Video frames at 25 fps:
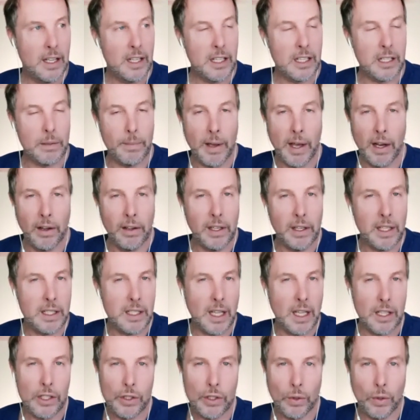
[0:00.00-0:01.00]
smell an
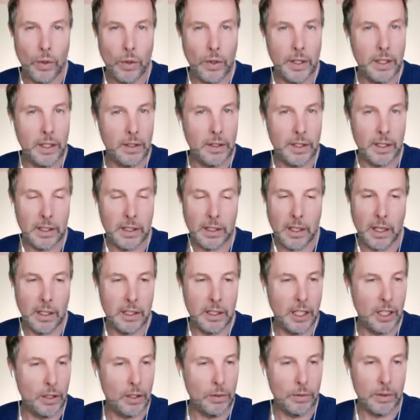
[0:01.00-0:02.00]
essential oil that
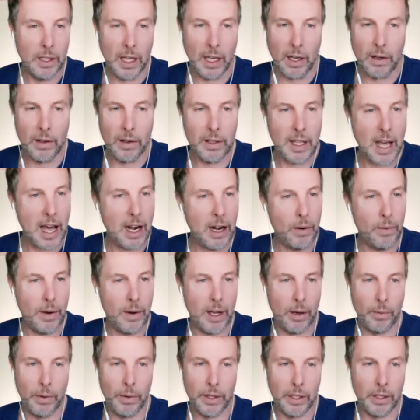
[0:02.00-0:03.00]
you know carry that
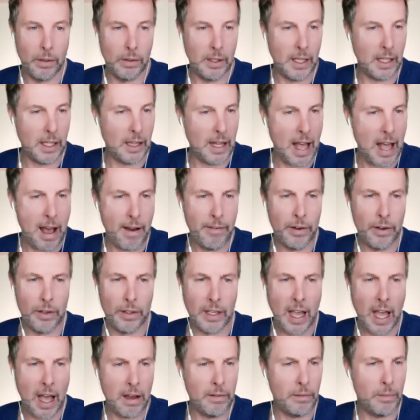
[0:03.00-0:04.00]
around with you like
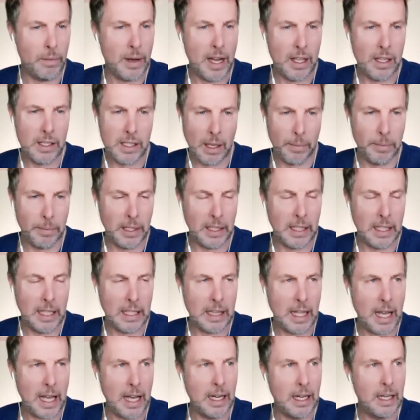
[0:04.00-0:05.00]
lavender chamomile something
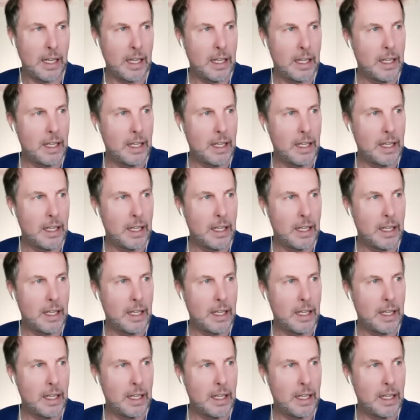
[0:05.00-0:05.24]
like that